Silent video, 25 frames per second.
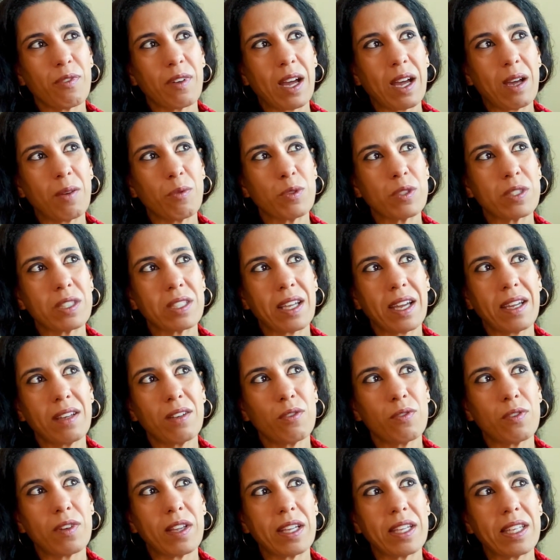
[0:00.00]
I was kind
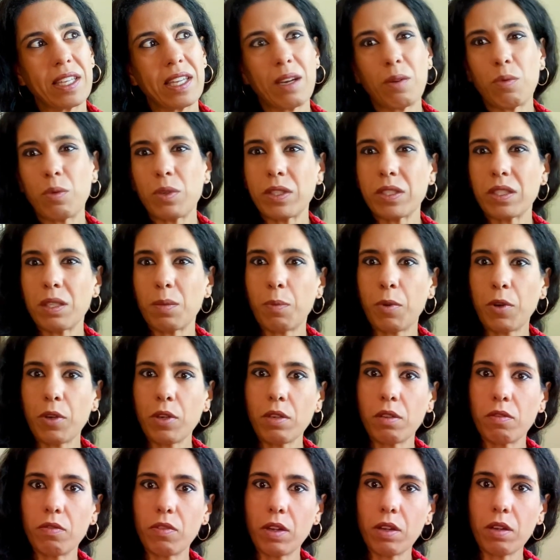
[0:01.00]
of like, yeah, what's the
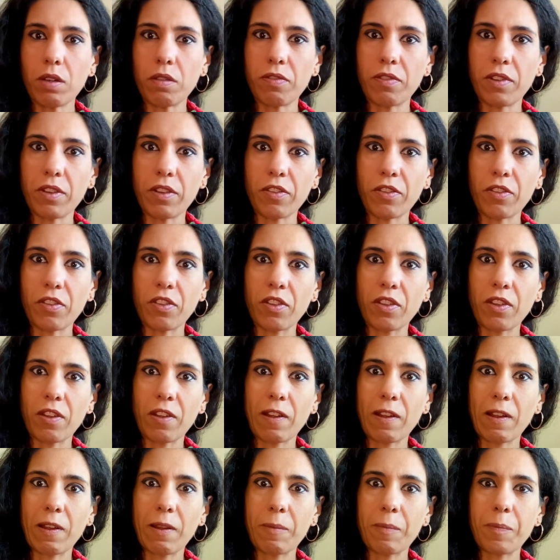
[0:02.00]
point of all of this?
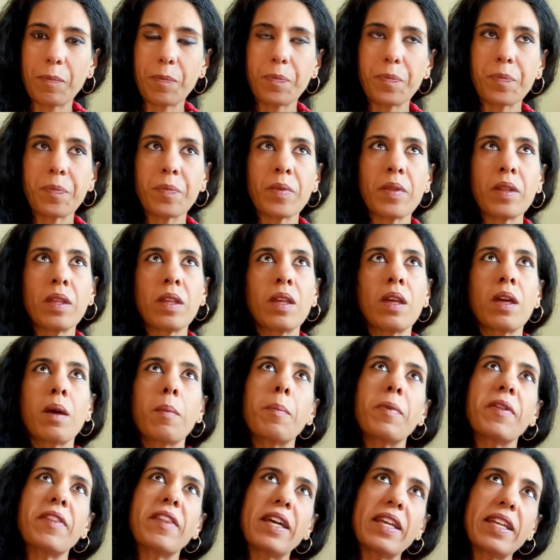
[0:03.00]

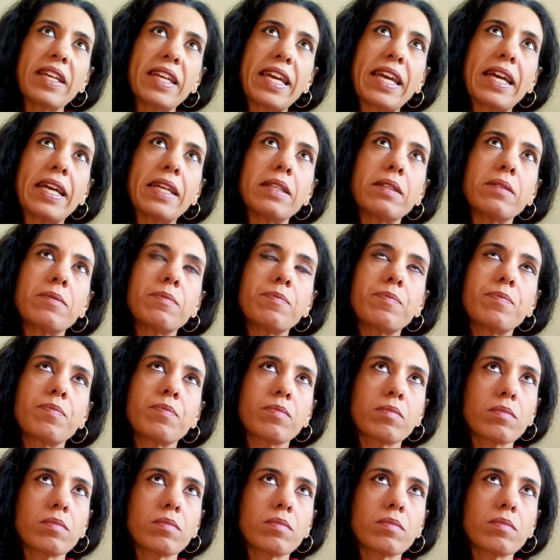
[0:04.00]
But then again,